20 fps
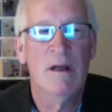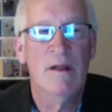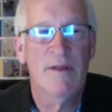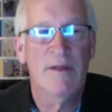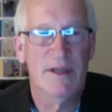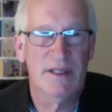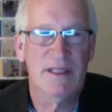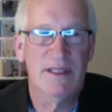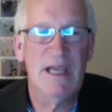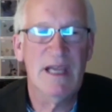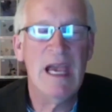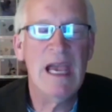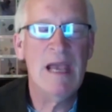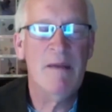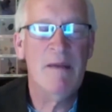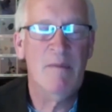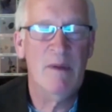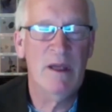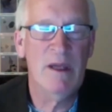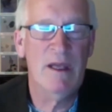The
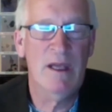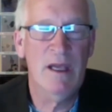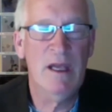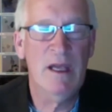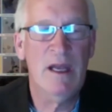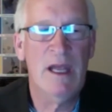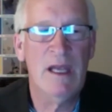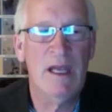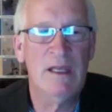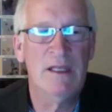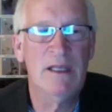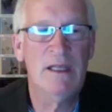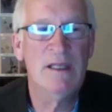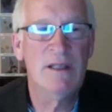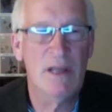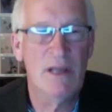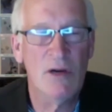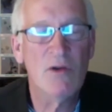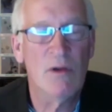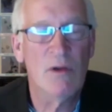same in a
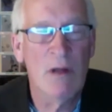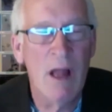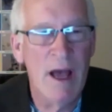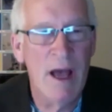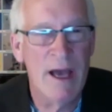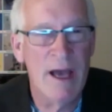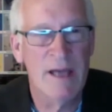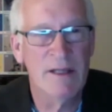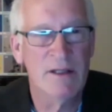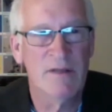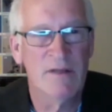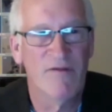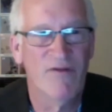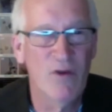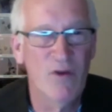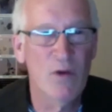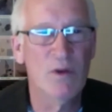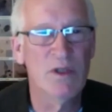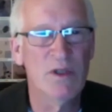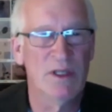decentralized
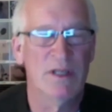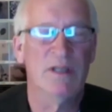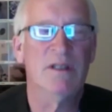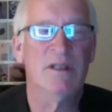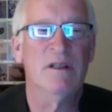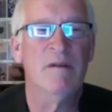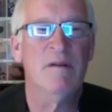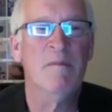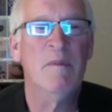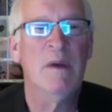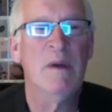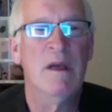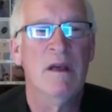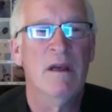food system